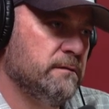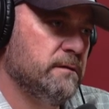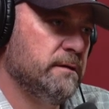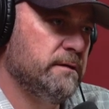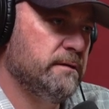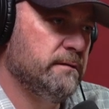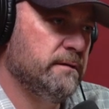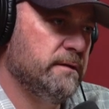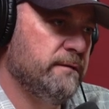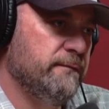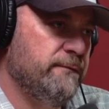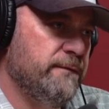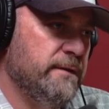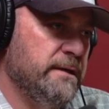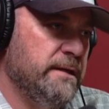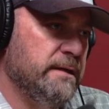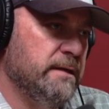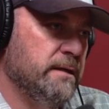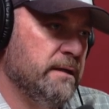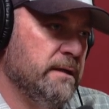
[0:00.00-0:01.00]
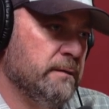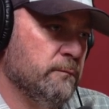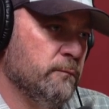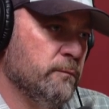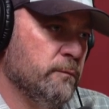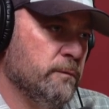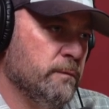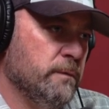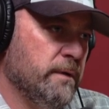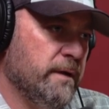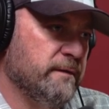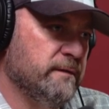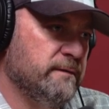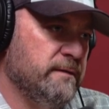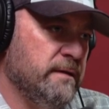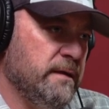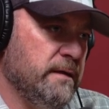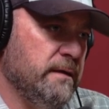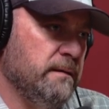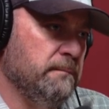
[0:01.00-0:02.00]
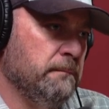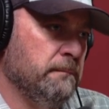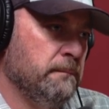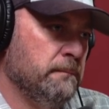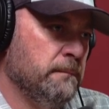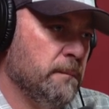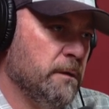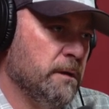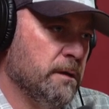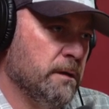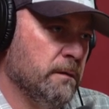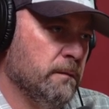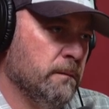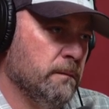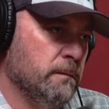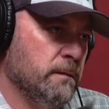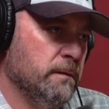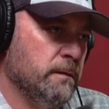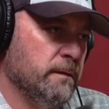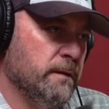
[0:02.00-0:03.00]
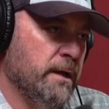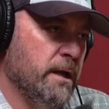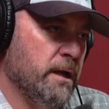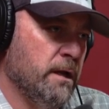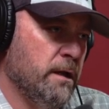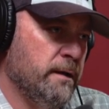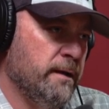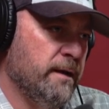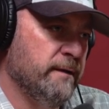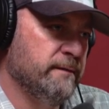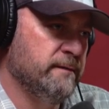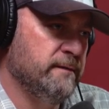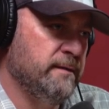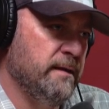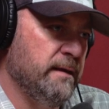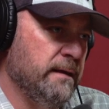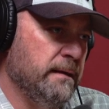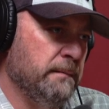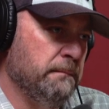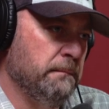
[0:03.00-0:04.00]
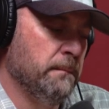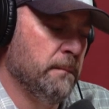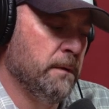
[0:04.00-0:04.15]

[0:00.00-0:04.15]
They, they feed in, as a team, you know, and they hunt as a team.